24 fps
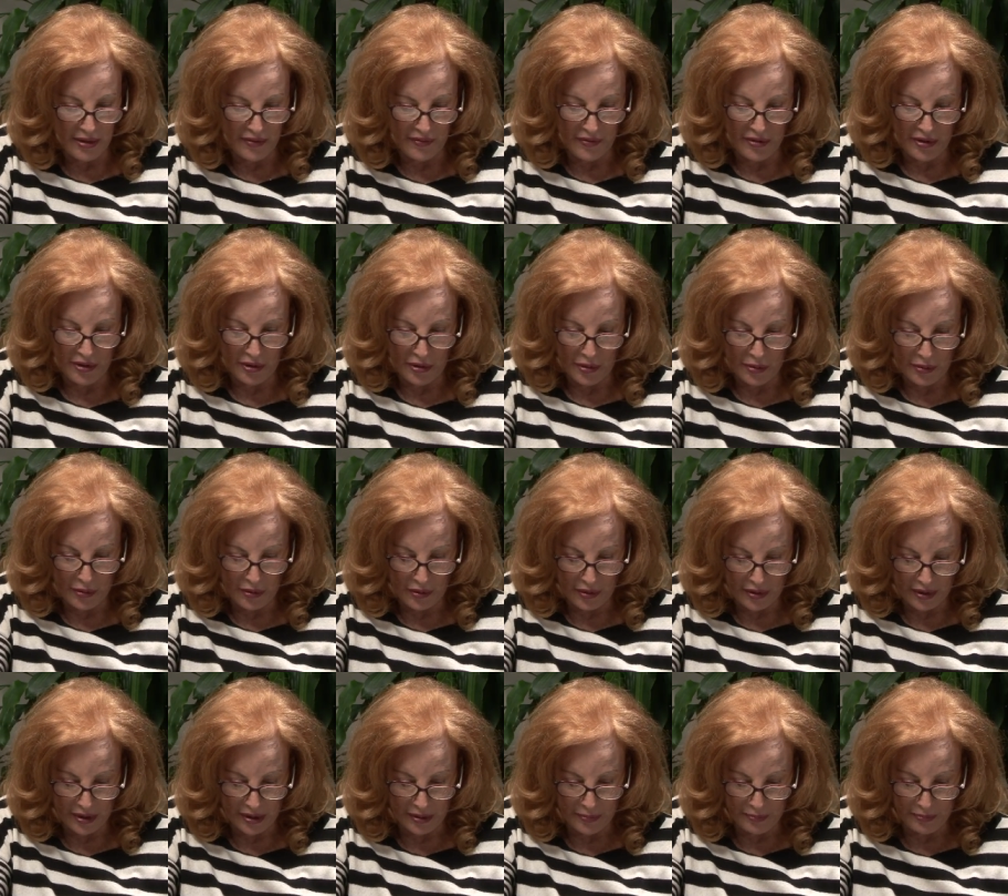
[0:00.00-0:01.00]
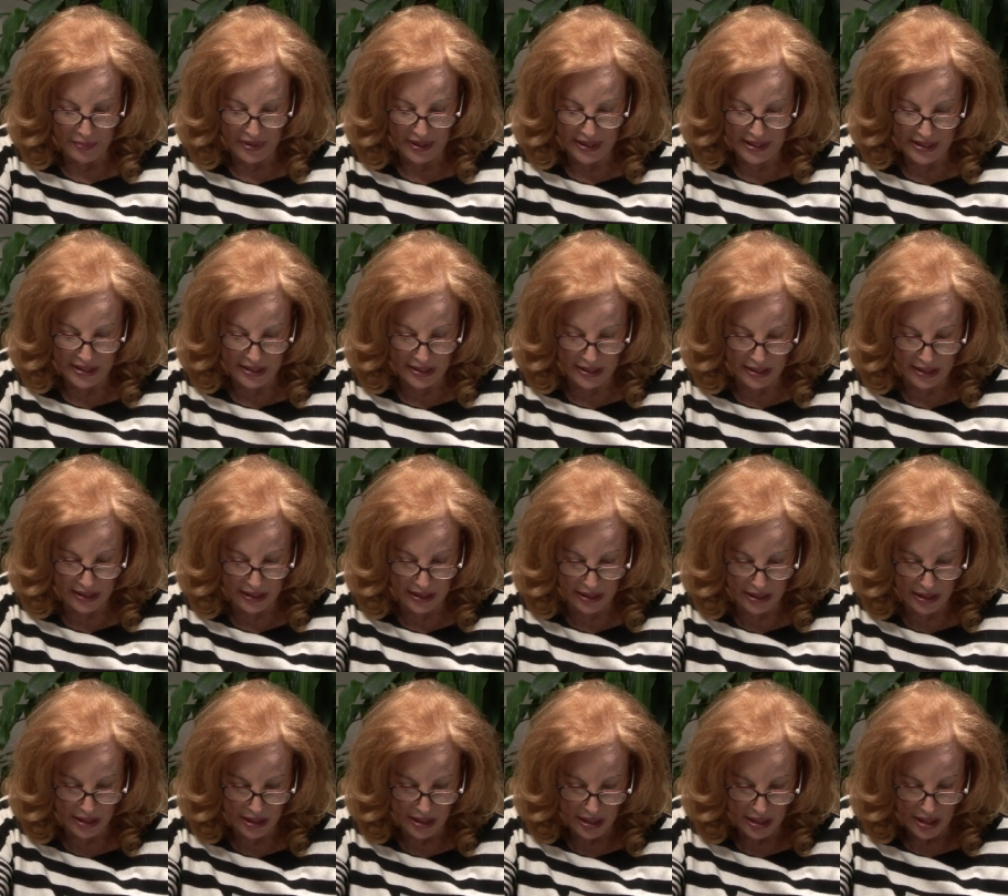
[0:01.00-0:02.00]
of their
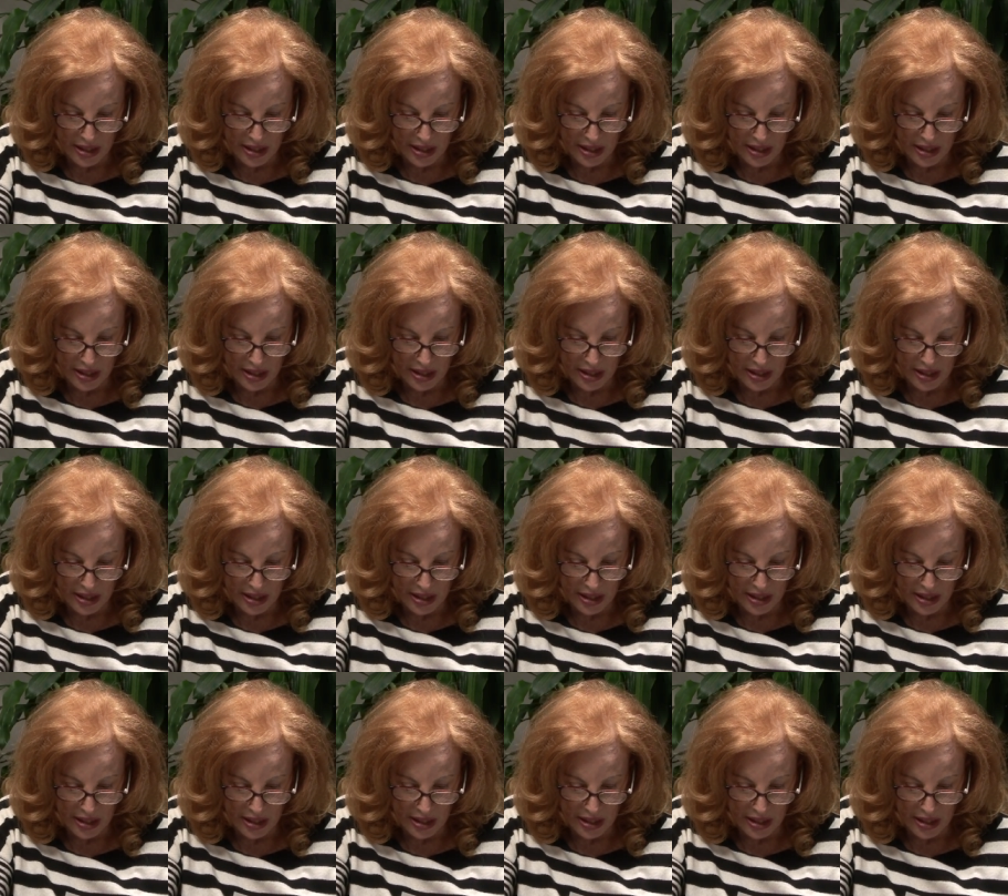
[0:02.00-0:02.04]
complicity